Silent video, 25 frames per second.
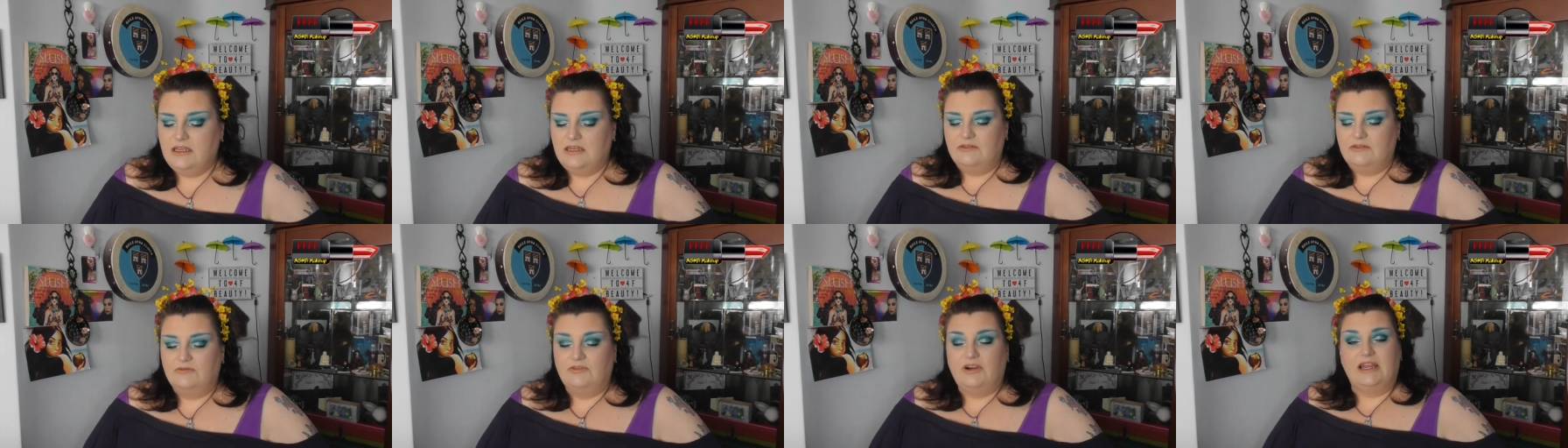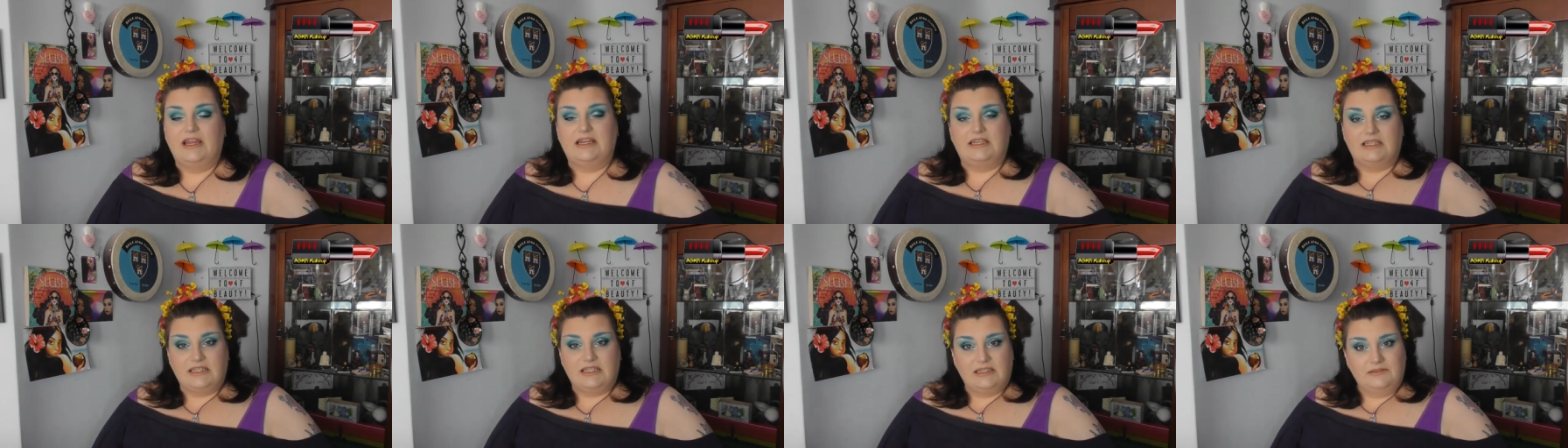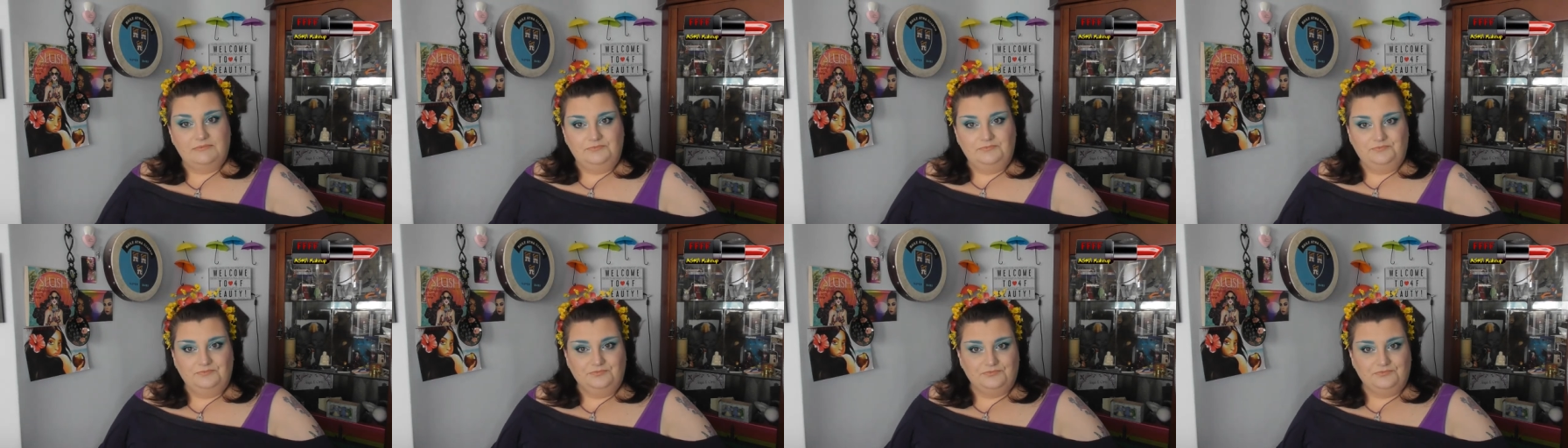Right.
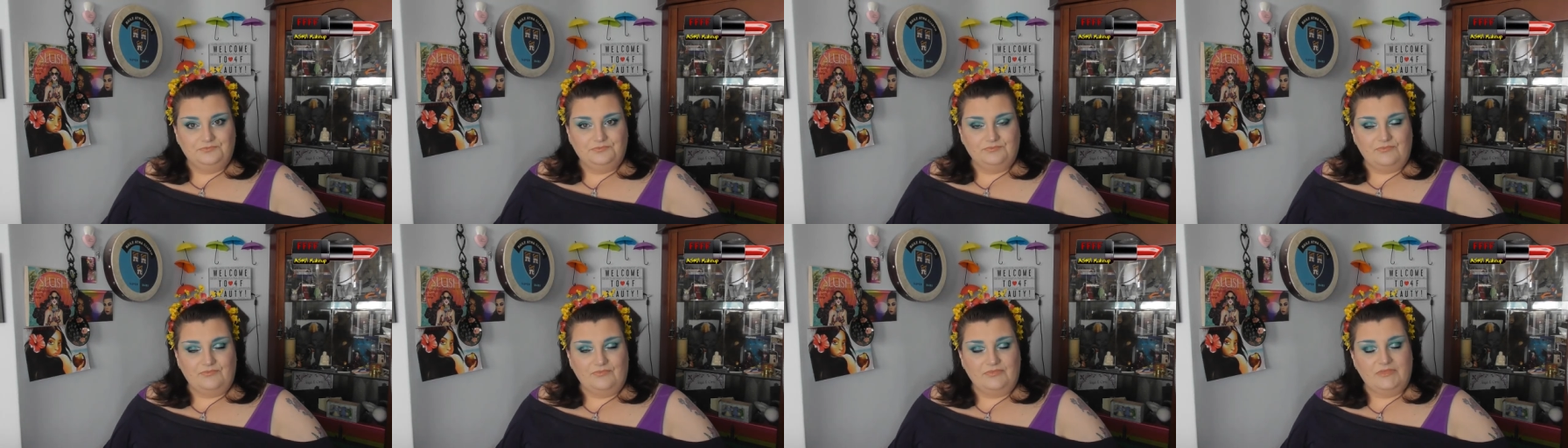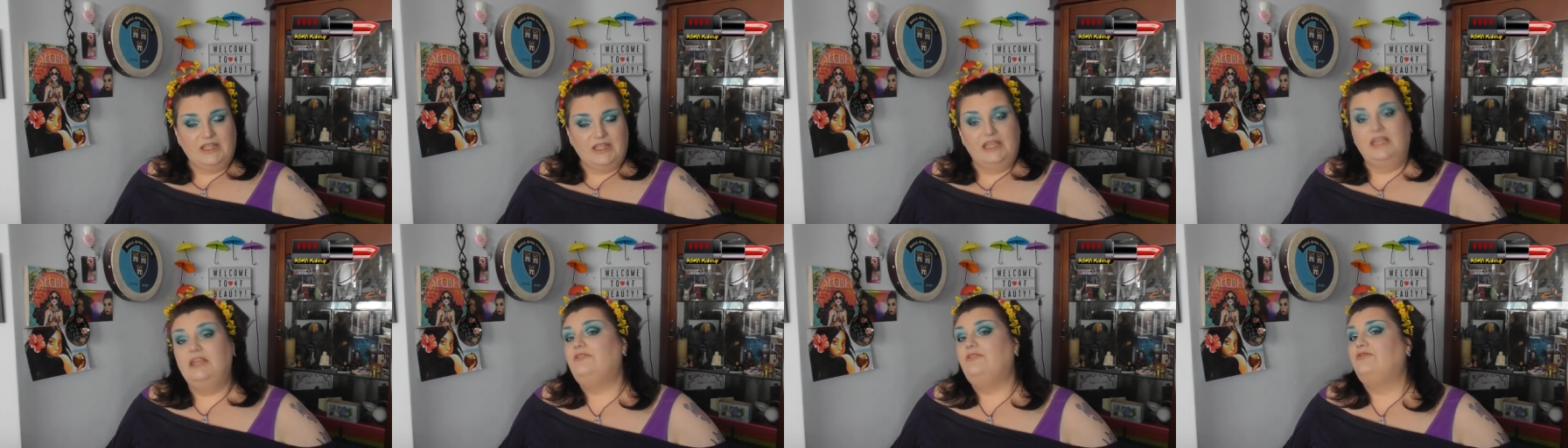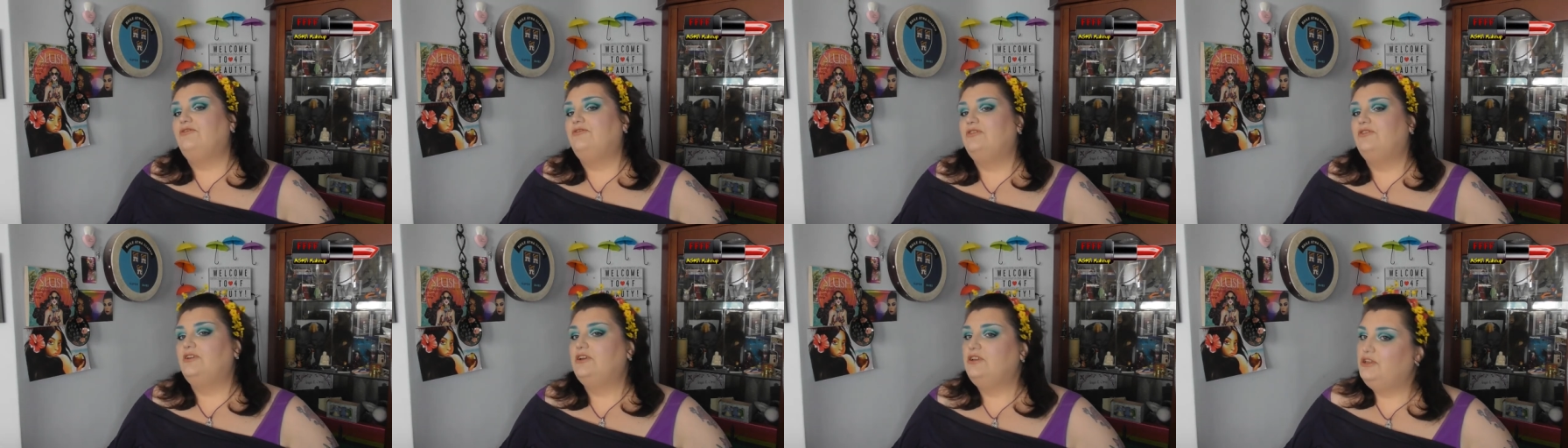
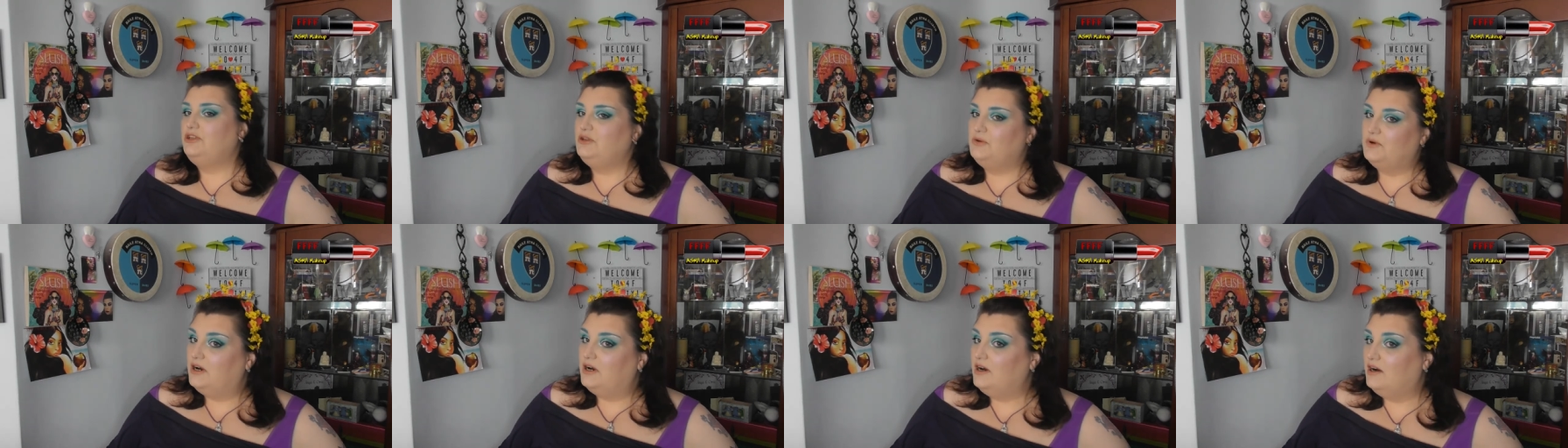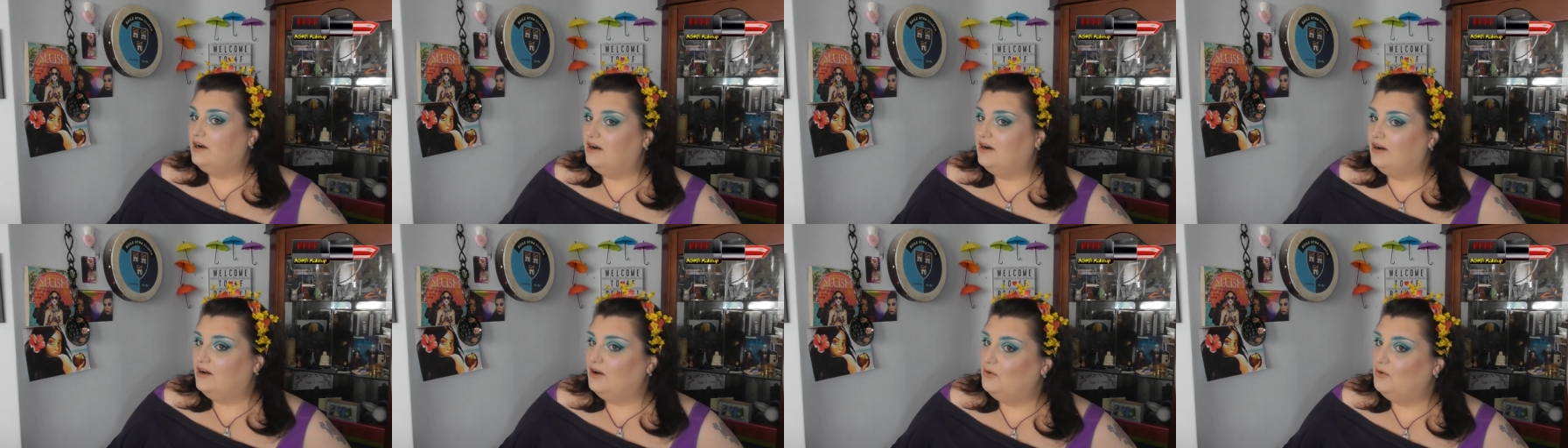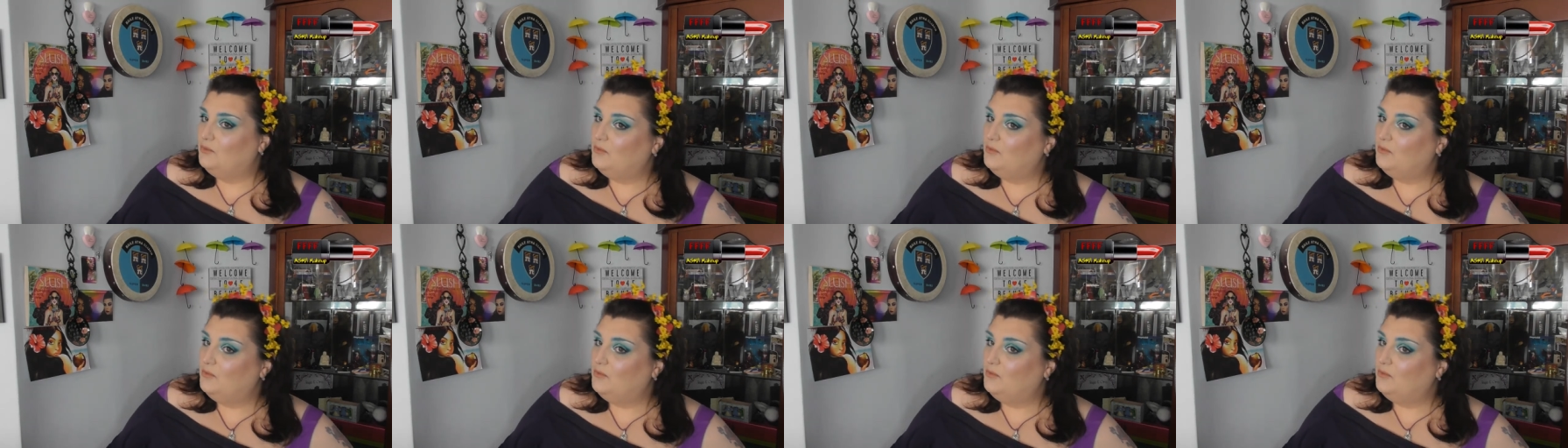If you are